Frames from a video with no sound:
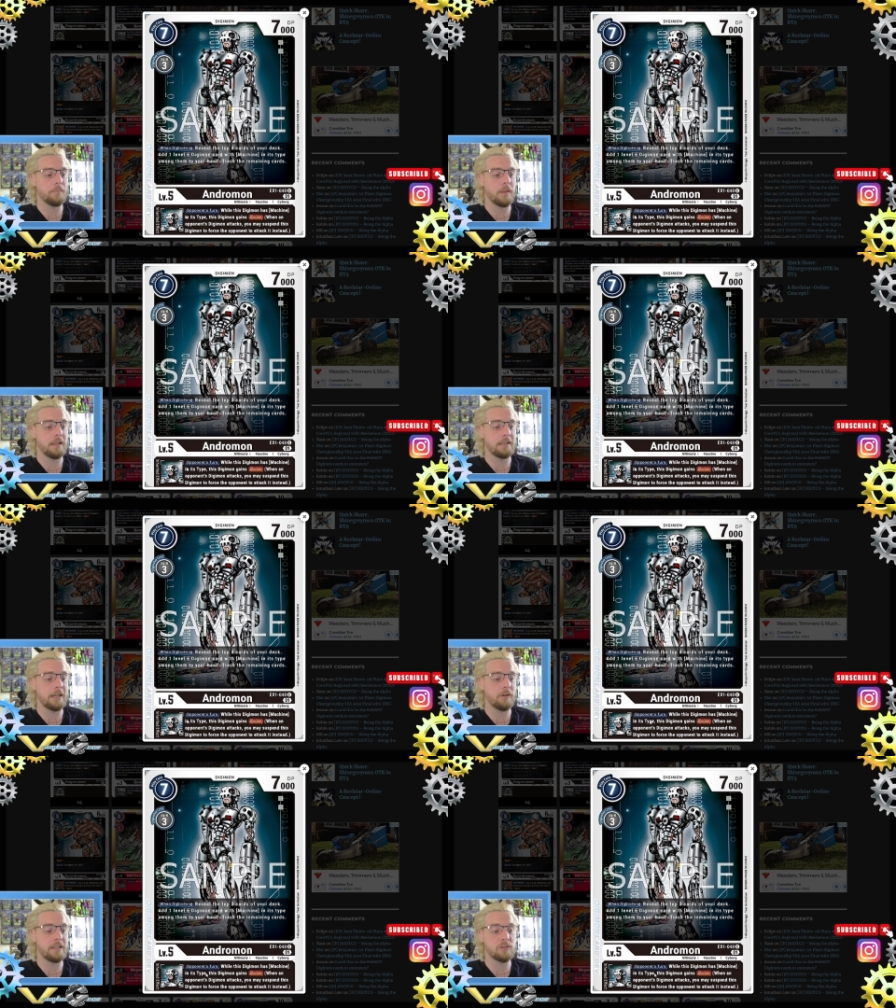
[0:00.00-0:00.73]

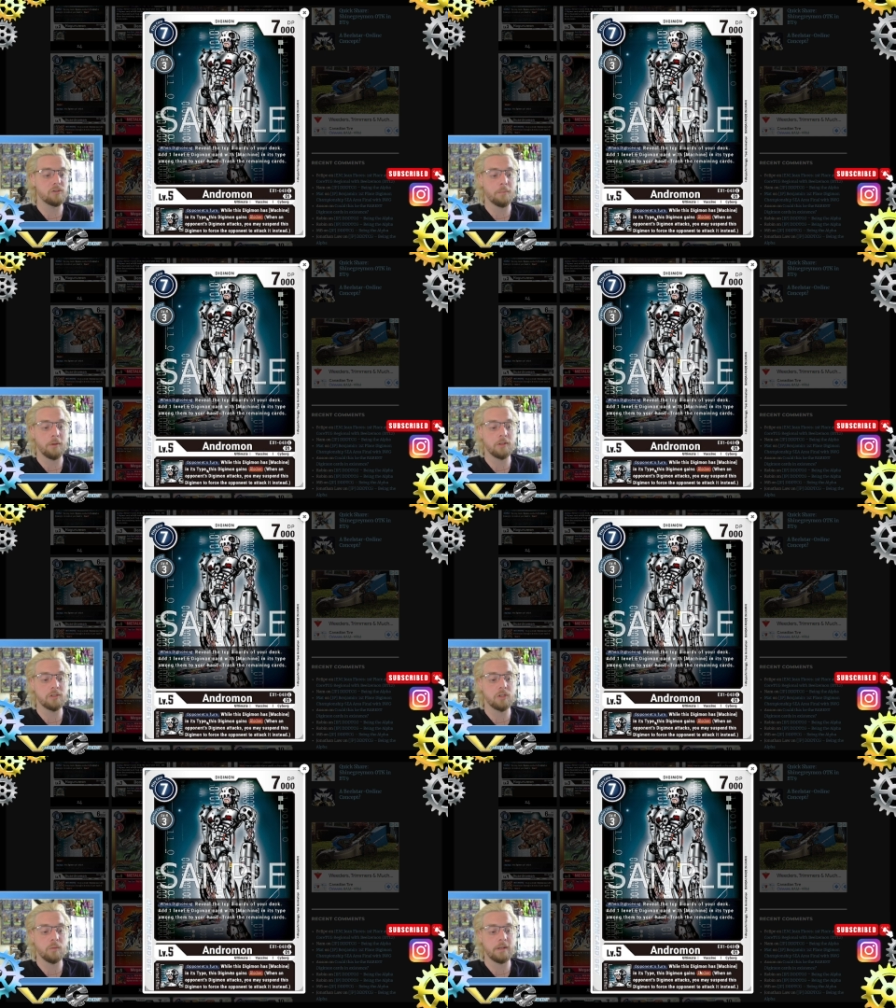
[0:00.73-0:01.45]
inherent is opponent's
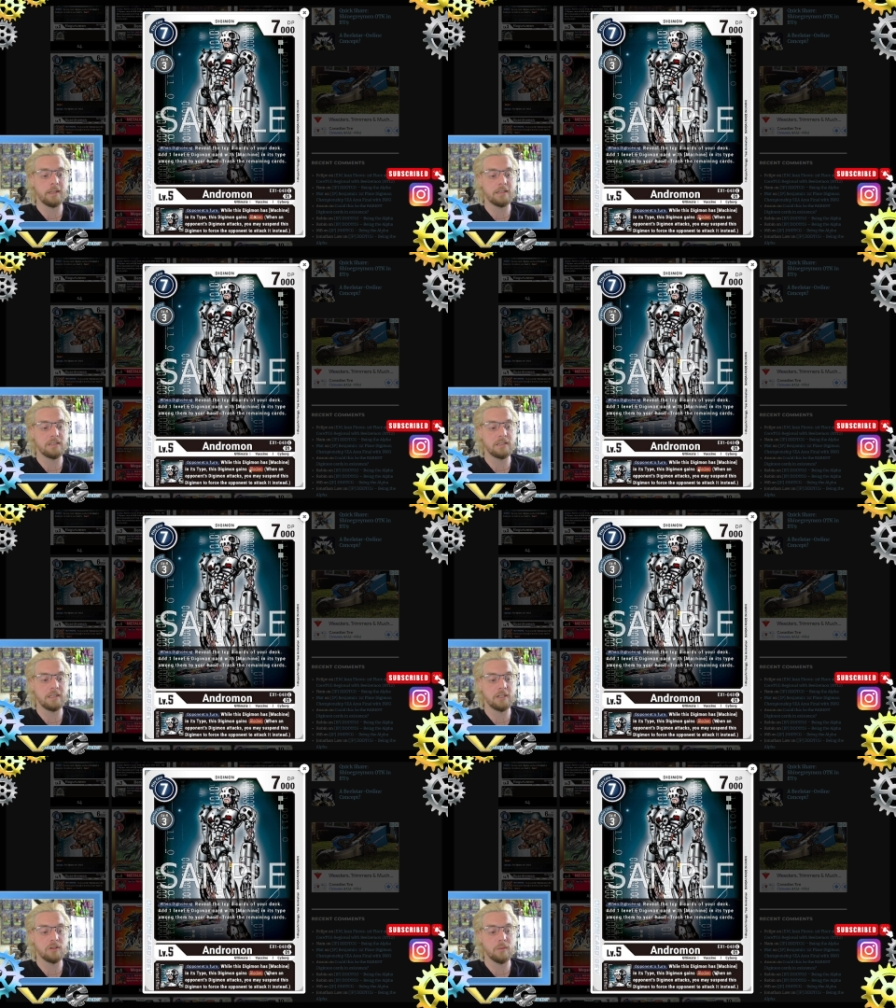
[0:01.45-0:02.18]
turn. When the
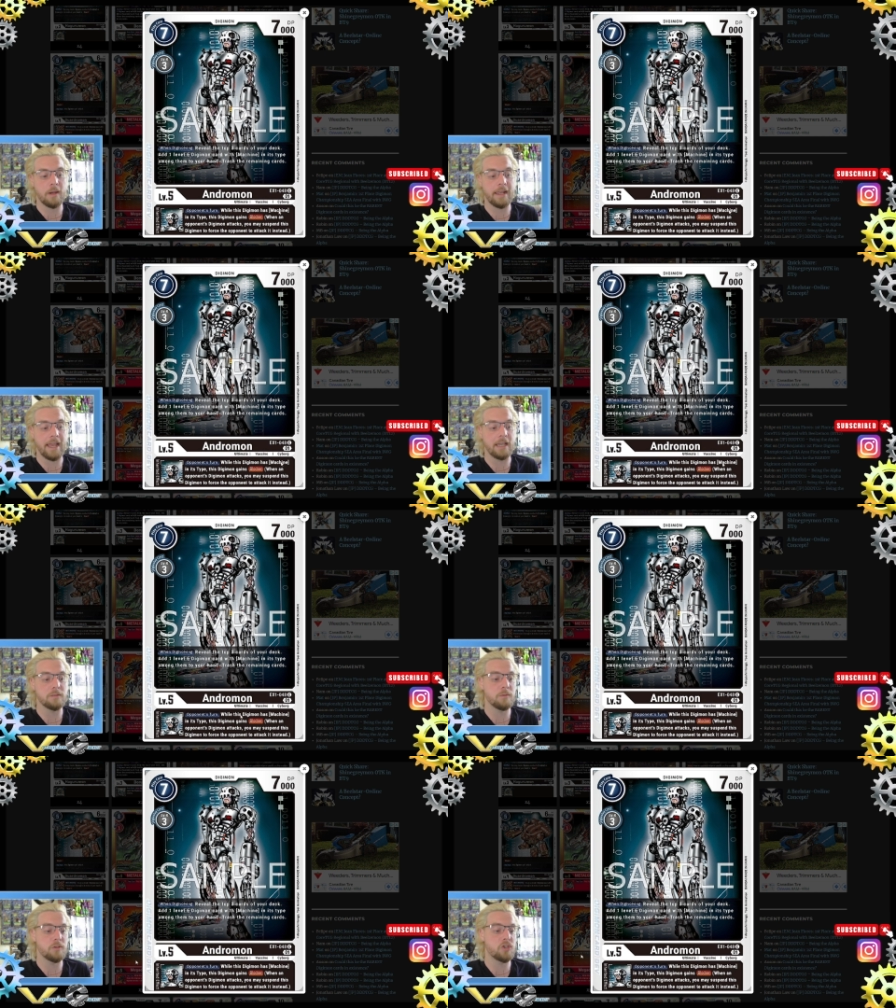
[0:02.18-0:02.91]
Digimon
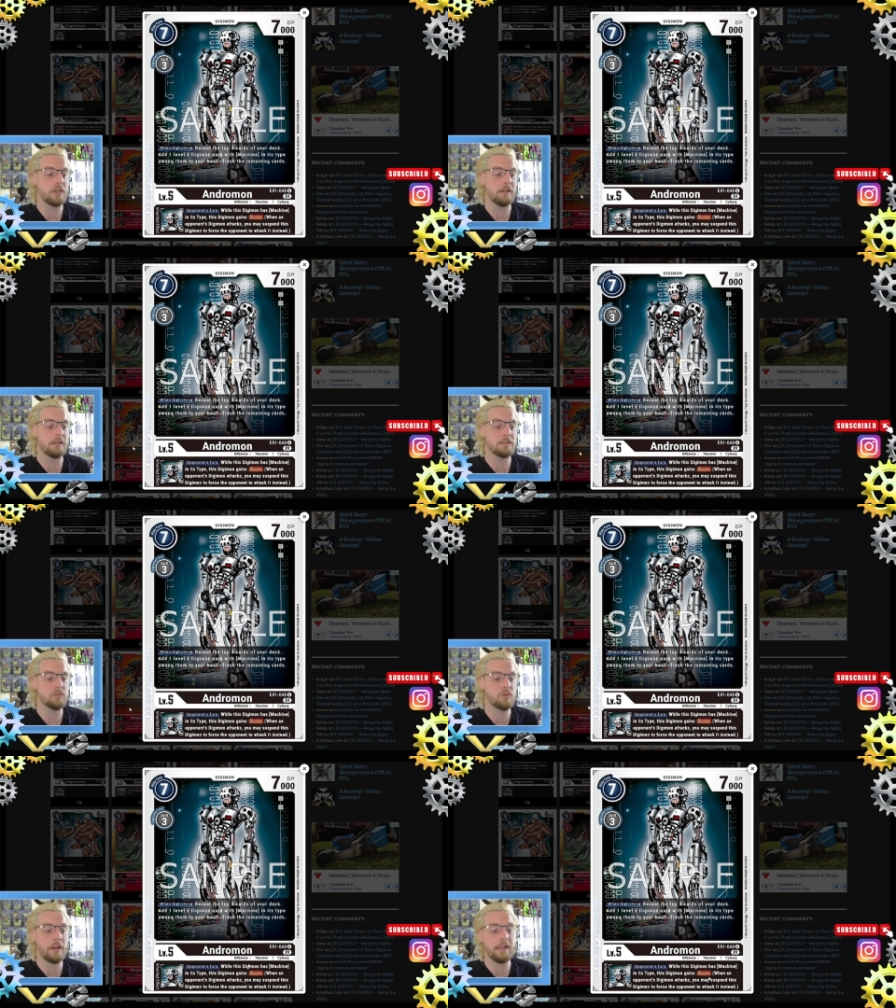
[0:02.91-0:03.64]
has
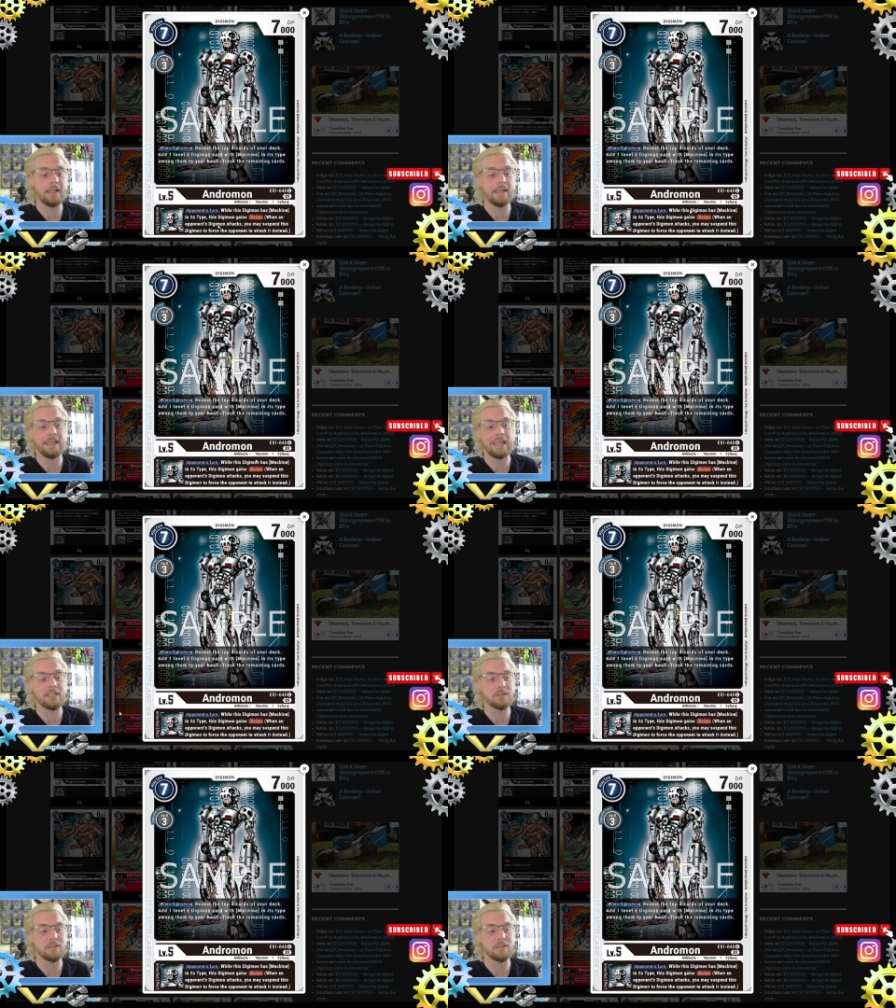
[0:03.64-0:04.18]
machinist trait, it gains